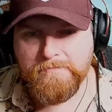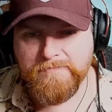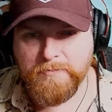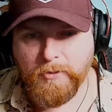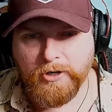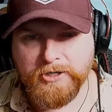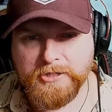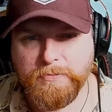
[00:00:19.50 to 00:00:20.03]

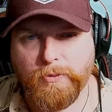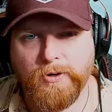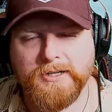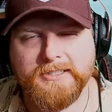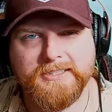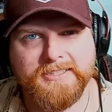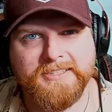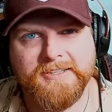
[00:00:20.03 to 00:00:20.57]

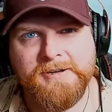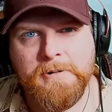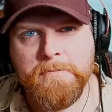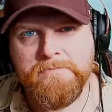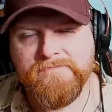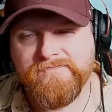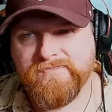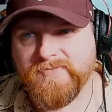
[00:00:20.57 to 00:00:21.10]
motorsports
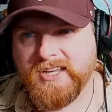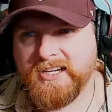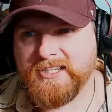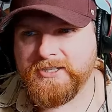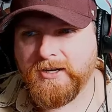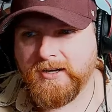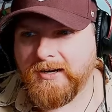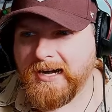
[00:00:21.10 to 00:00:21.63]

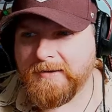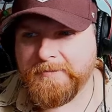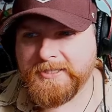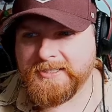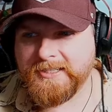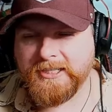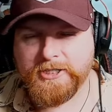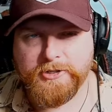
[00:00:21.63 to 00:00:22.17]
is
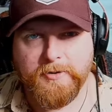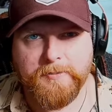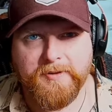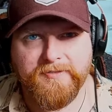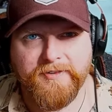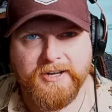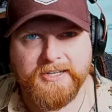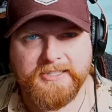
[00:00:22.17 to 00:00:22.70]
obviously extremely
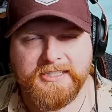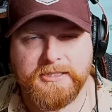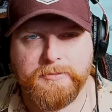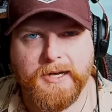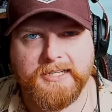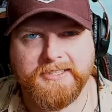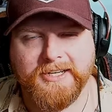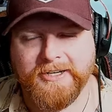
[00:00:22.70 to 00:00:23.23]
fun as a
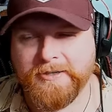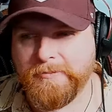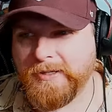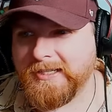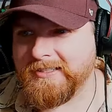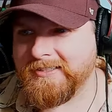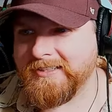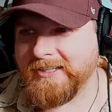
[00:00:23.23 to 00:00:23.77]
spectator,
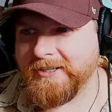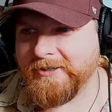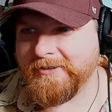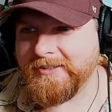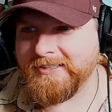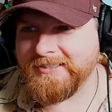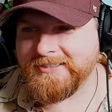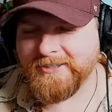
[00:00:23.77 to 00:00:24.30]
but you know,
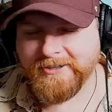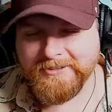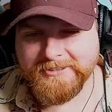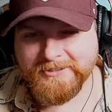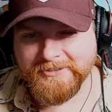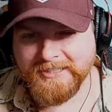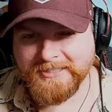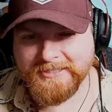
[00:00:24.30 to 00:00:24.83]
it's
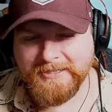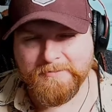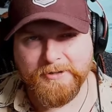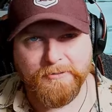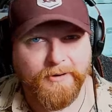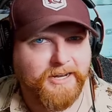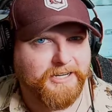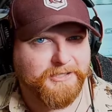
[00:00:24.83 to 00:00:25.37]
also like something you
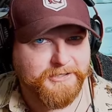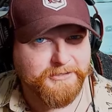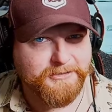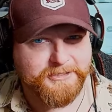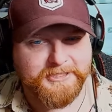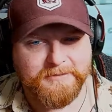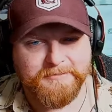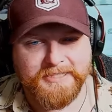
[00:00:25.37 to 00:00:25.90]
want to do
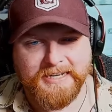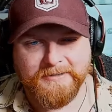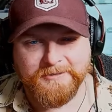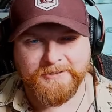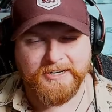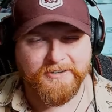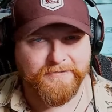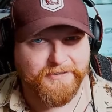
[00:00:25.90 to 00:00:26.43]
sometimes,
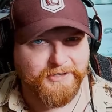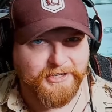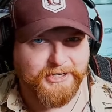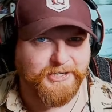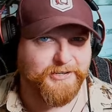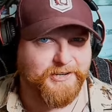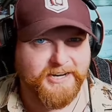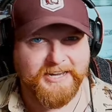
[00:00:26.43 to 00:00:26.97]
right? If you're a
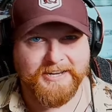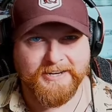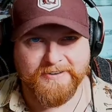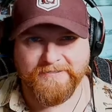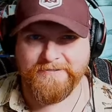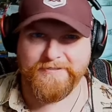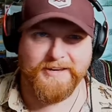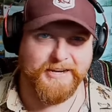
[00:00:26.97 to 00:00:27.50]
gearhead of
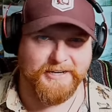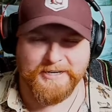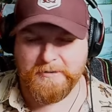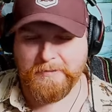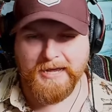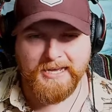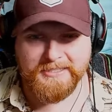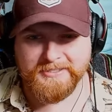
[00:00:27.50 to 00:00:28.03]
any
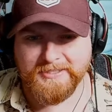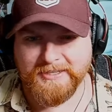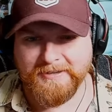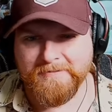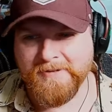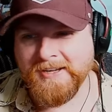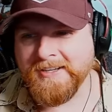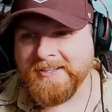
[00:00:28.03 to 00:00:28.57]
capacity.
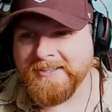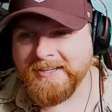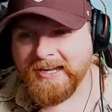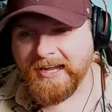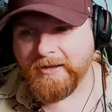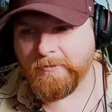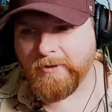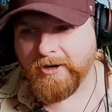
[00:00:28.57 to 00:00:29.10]

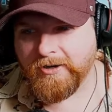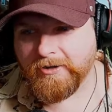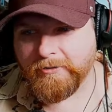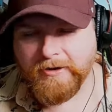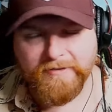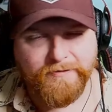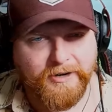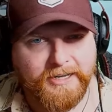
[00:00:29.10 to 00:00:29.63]
And while,
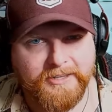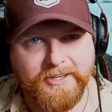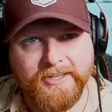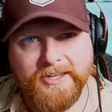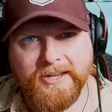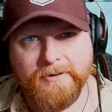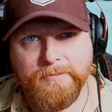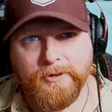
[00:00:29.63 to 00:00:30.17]
quite frankly, a
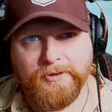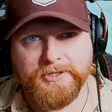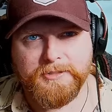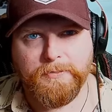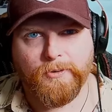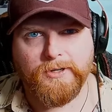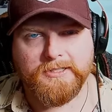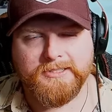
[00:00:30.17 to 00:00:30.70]
lot of
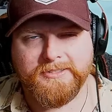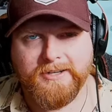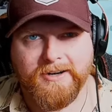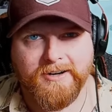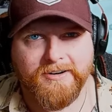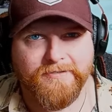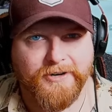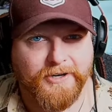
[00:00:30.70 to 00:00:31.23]
motorsports
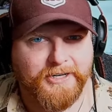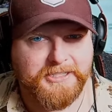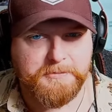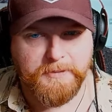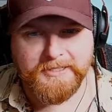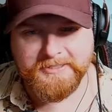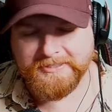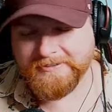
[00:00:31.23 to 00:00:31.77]
are very
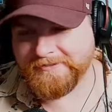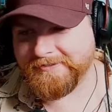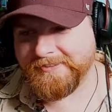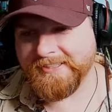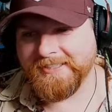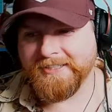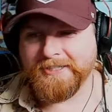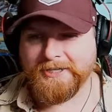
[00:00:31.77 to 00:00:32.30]
expensive,
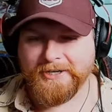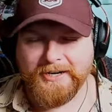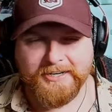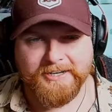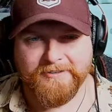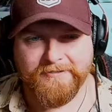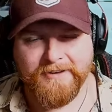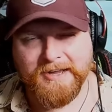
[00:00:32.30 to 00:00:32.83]
you're not
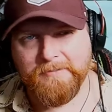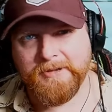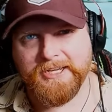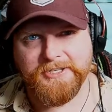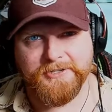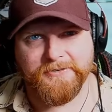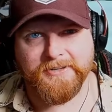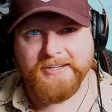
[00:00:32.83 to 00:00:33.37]
going to find me
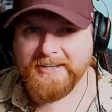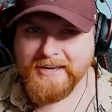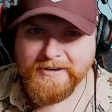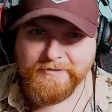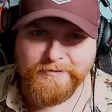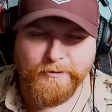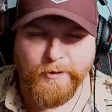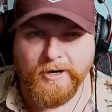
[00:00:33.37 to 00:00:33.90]
doing
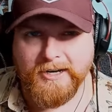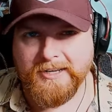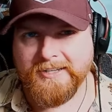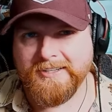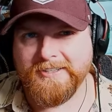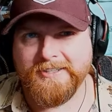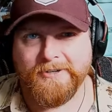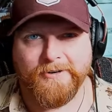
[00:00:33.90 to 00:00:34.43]

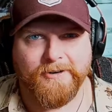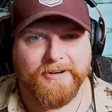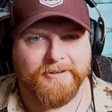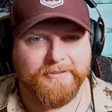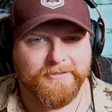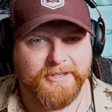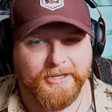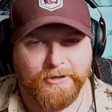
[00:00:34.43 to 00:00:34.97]
F1
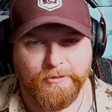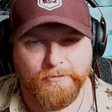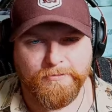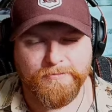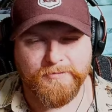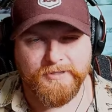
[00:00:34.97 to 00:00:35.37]
or, you know,